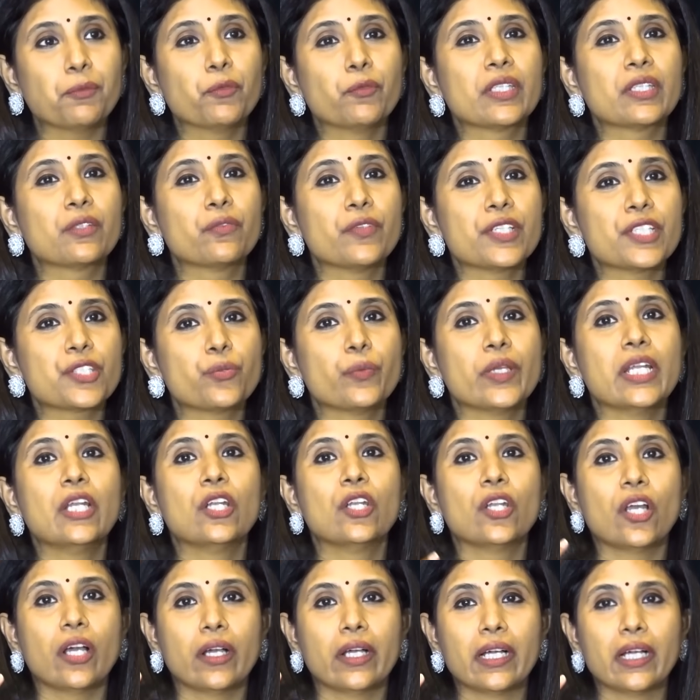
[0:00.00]
with which
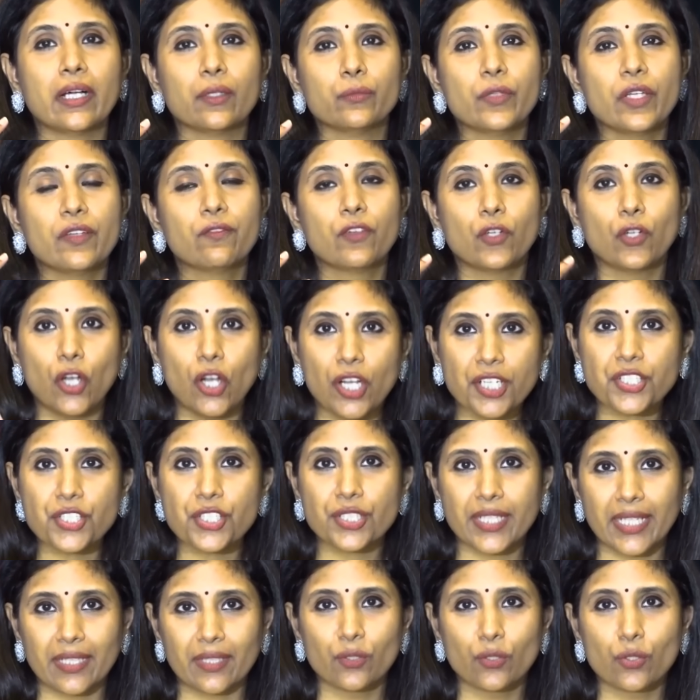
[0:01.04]
we've launched
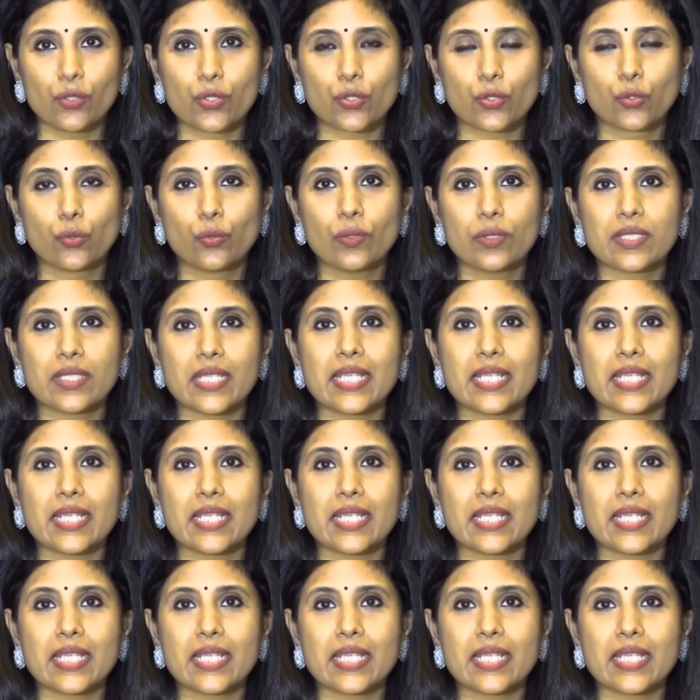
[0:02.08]
Techno Schools